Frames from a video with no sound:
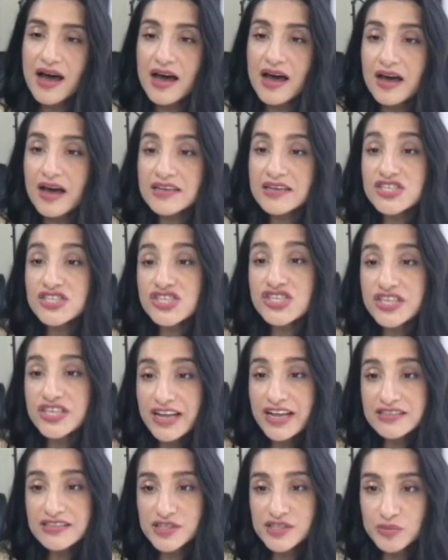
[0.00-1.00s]
a
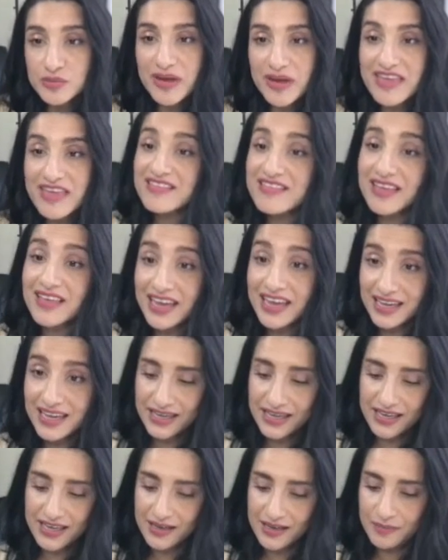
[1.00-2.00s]
shelter by the
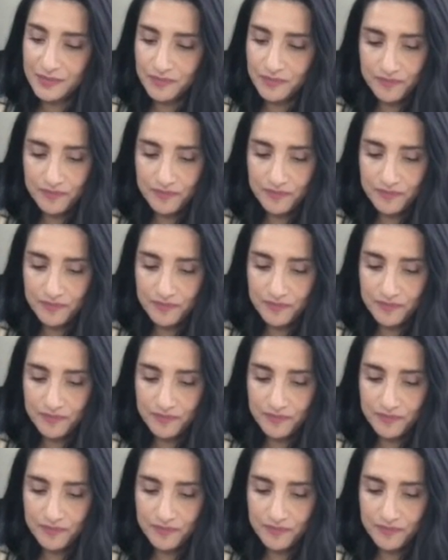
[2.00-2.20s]
lake.